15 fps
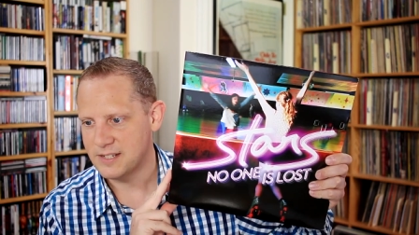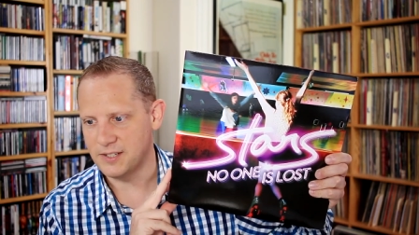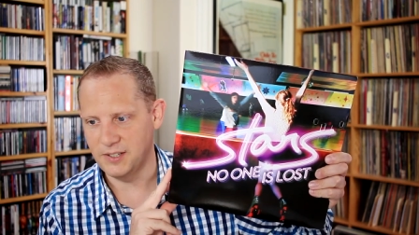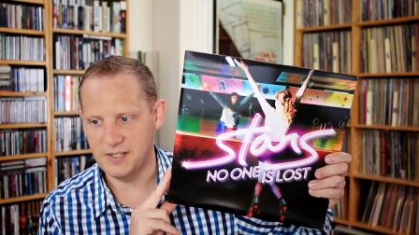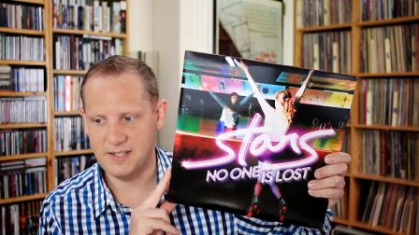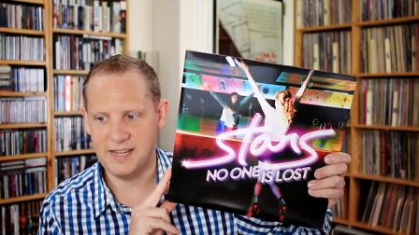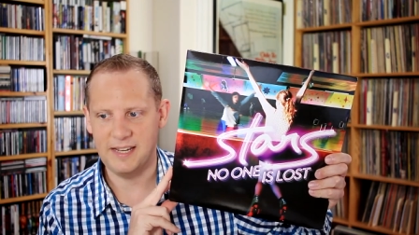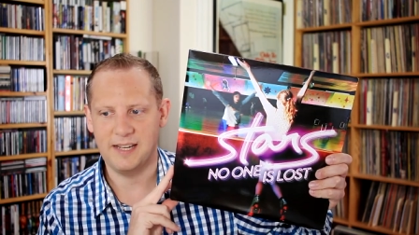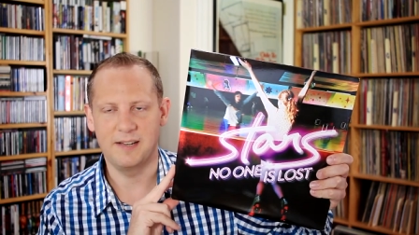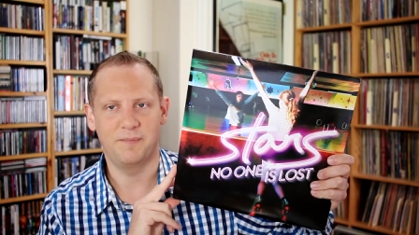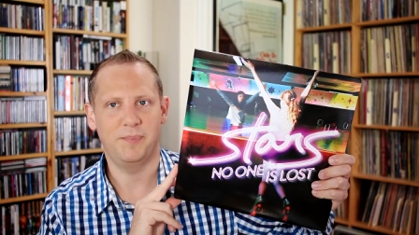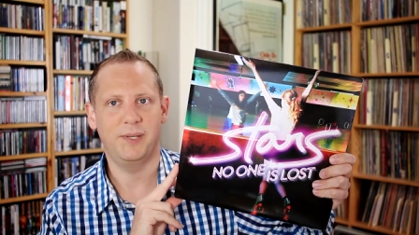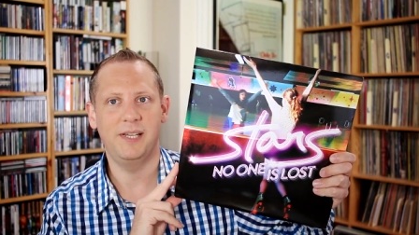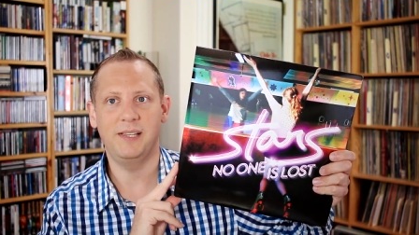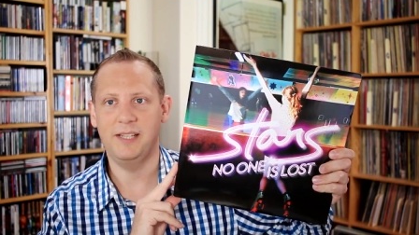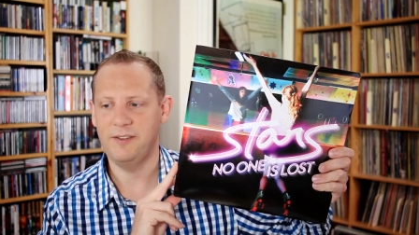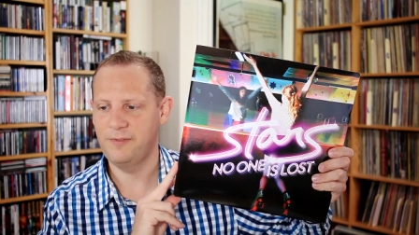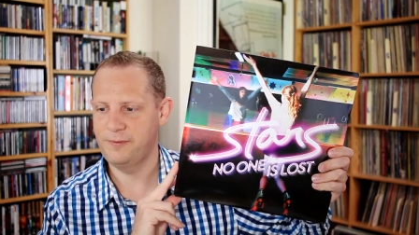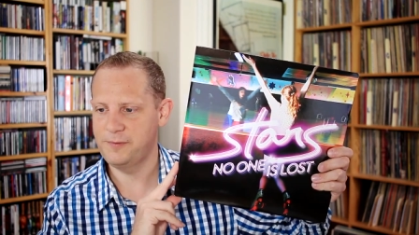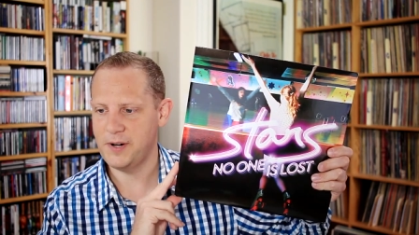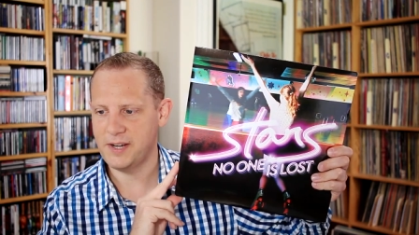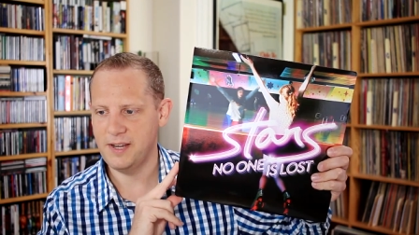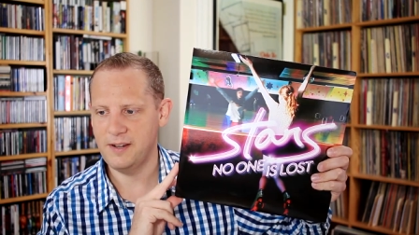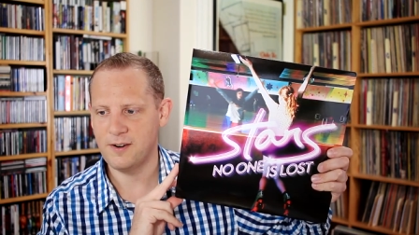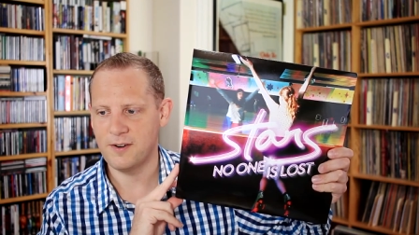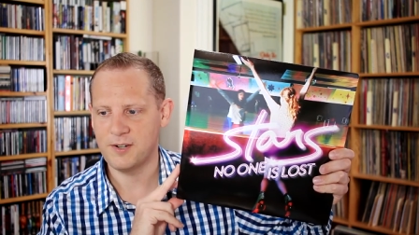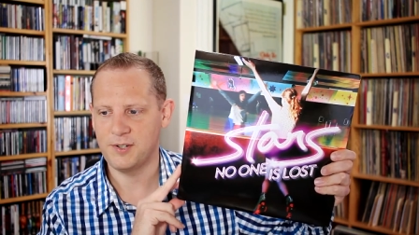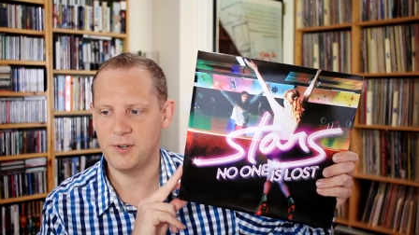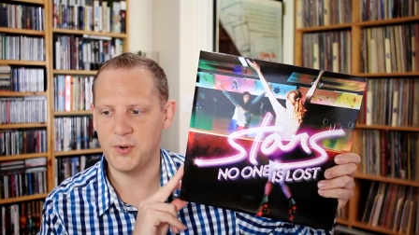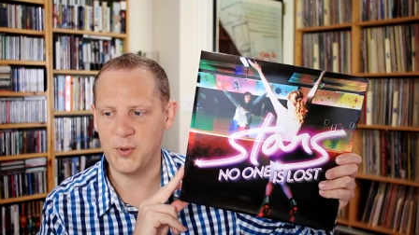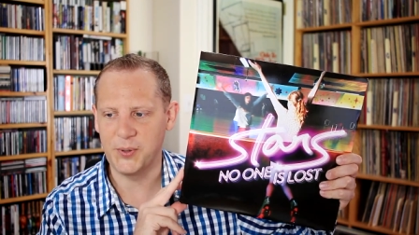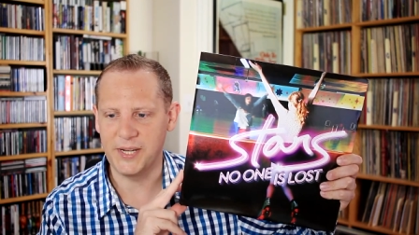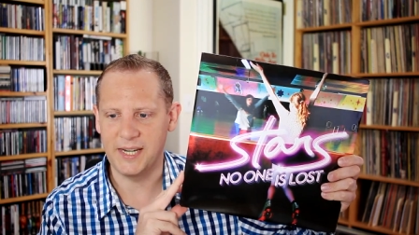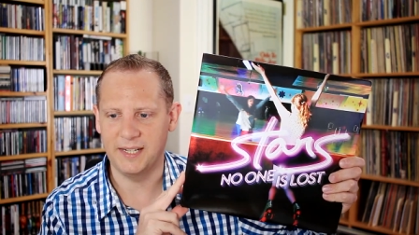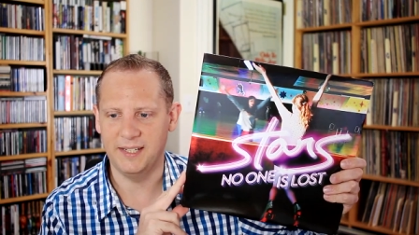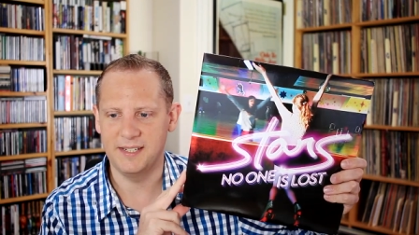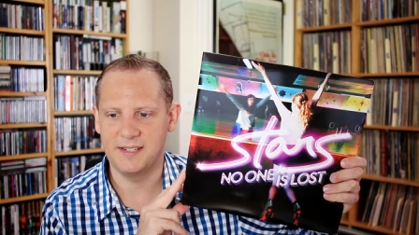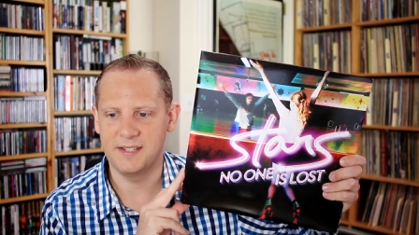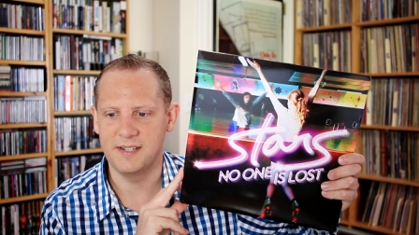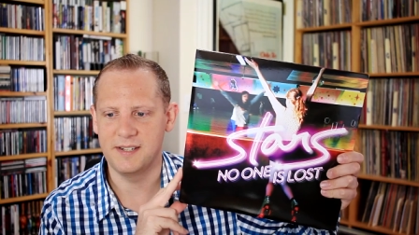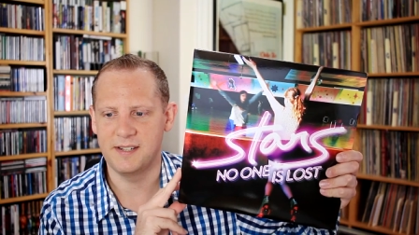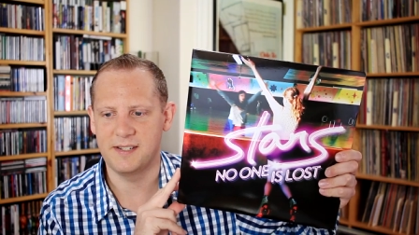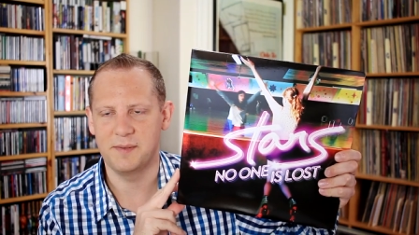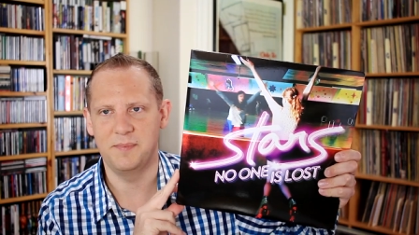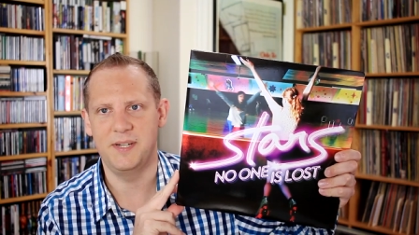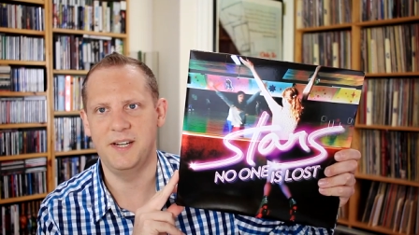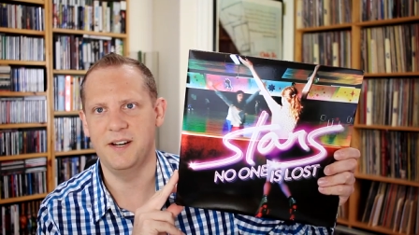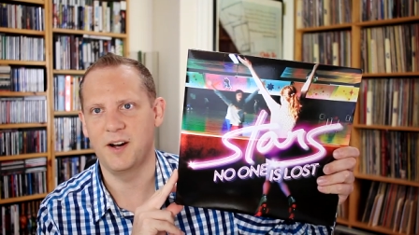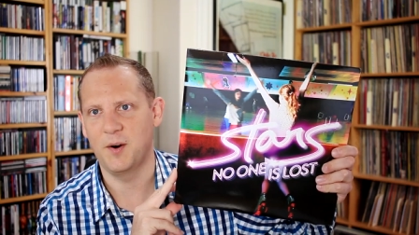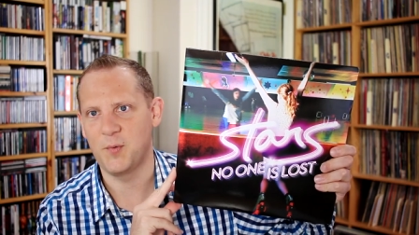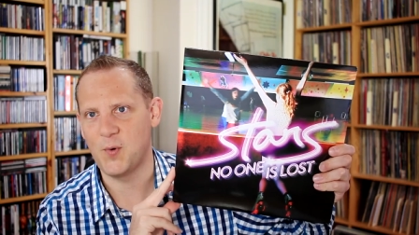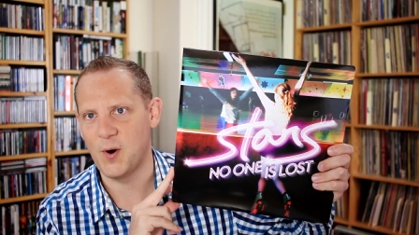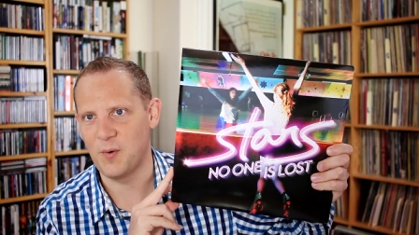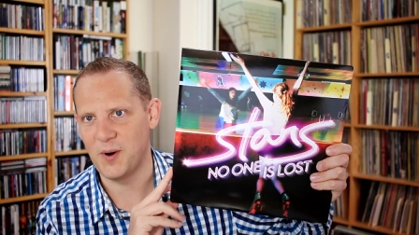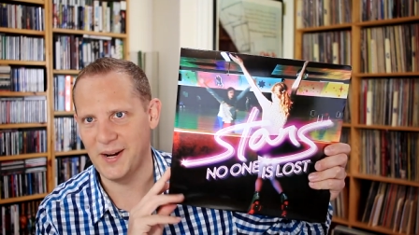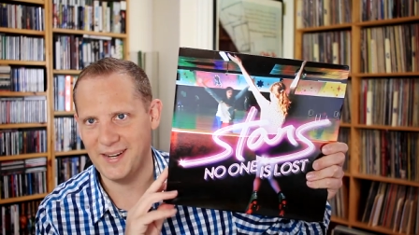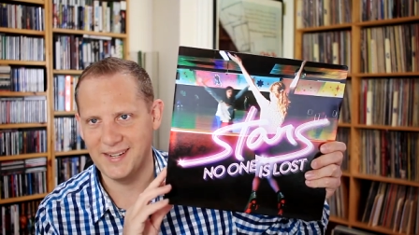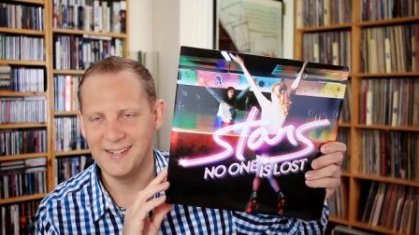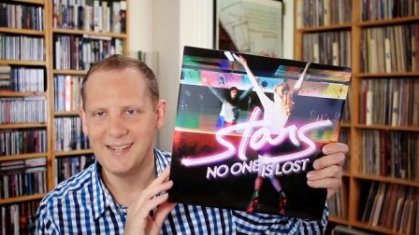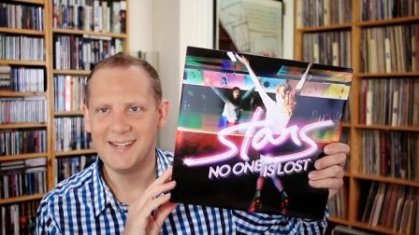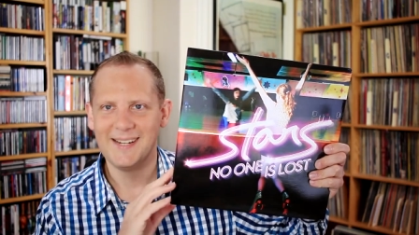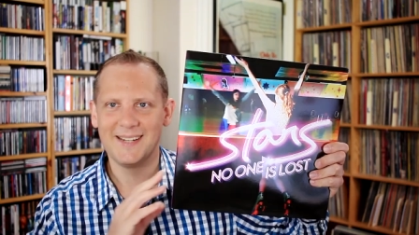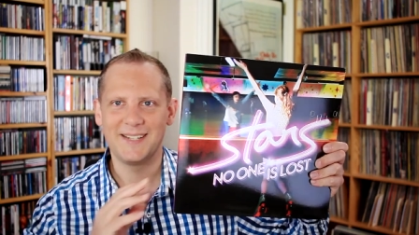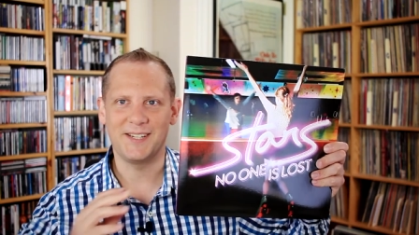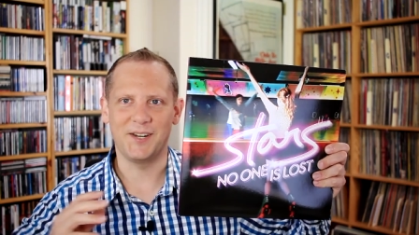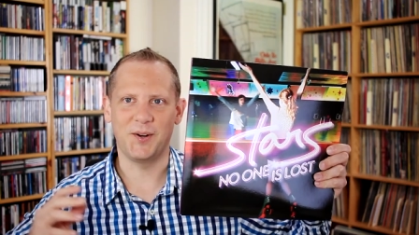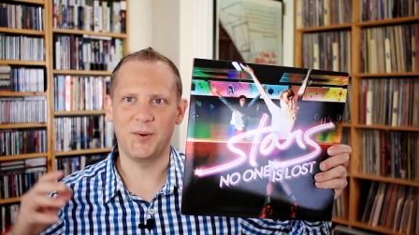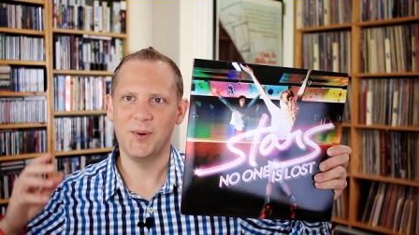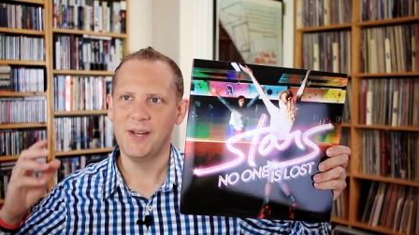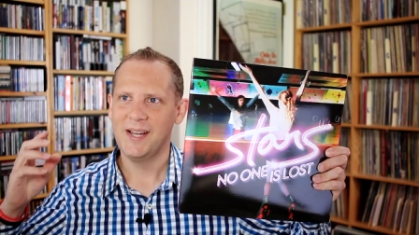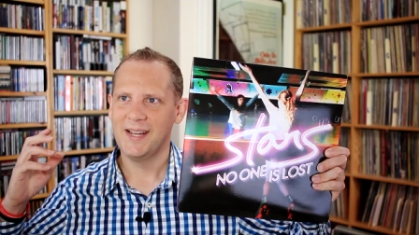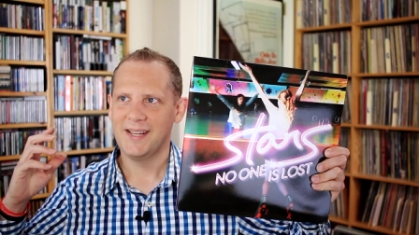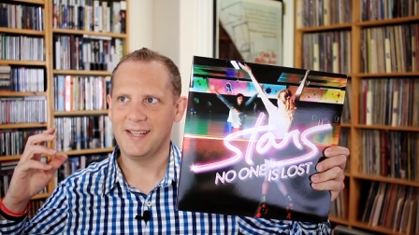so let's get completely fucking arseholed and listen to some Dionne Warwick. So...